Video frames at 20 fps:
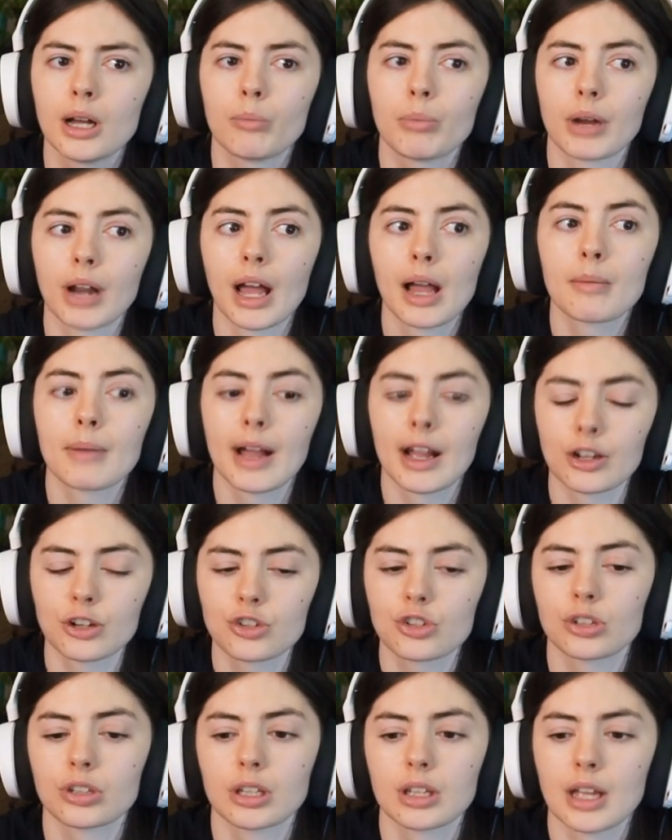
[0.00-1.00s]
but I'm
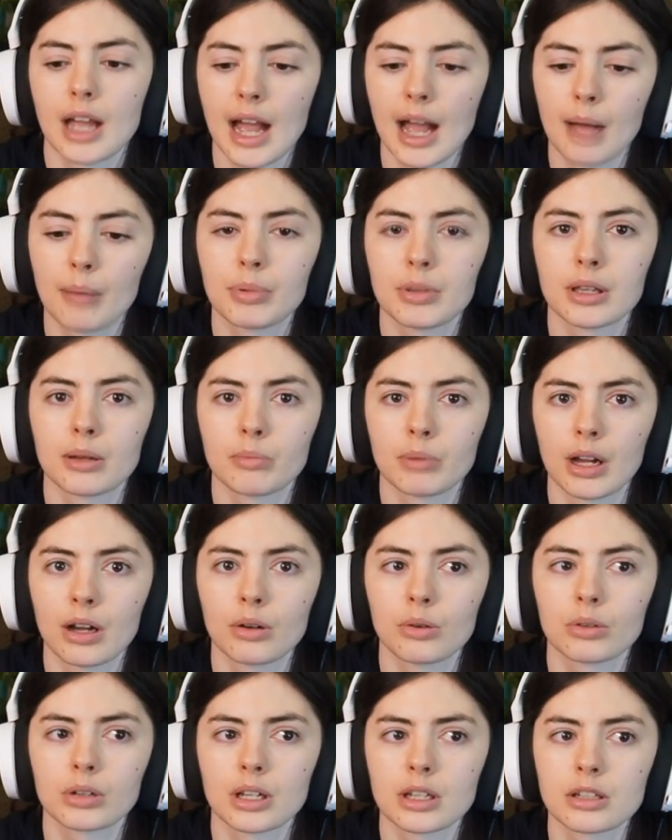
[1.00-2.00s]
actually happy
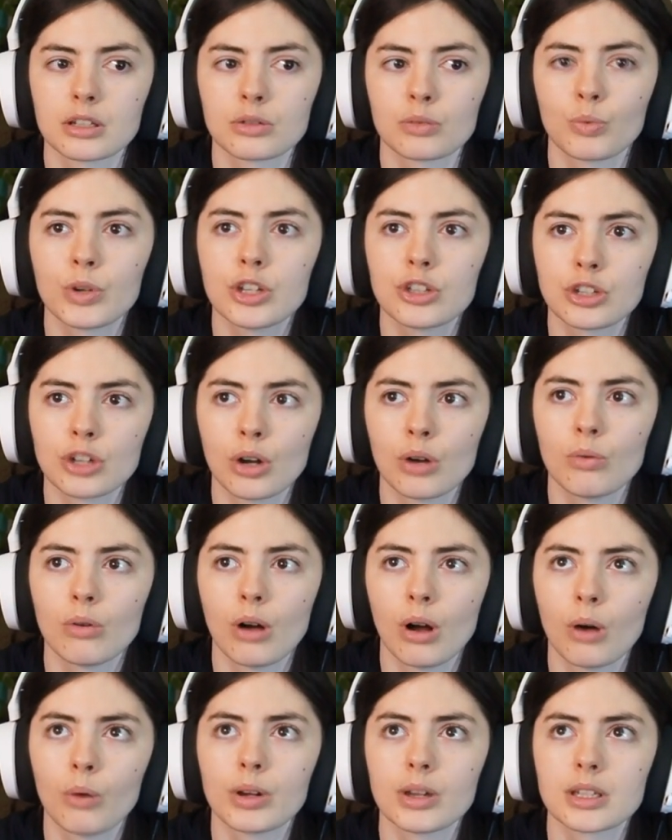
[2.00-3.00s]
about, because we don't
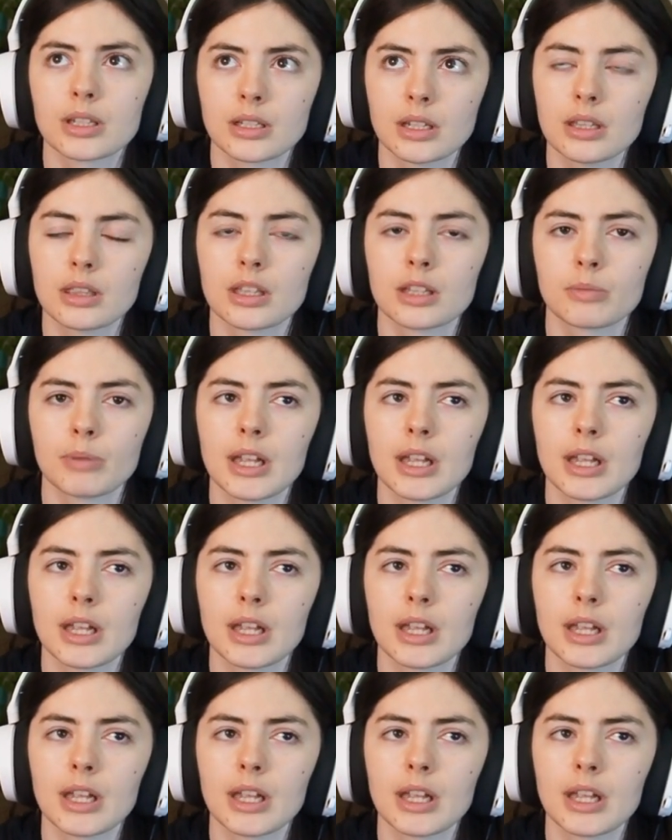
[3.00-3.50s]
always see this.